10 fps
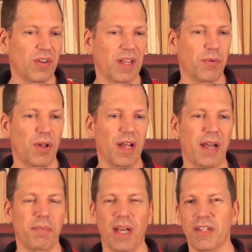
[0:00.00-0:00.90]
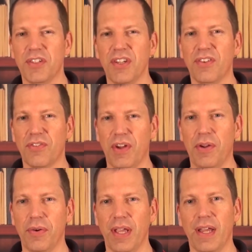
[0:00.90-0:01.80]
say, well, I'm not a Jesus
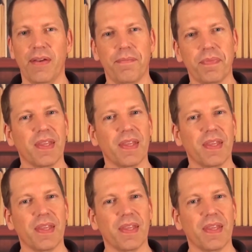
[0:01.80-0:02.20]
follower yet,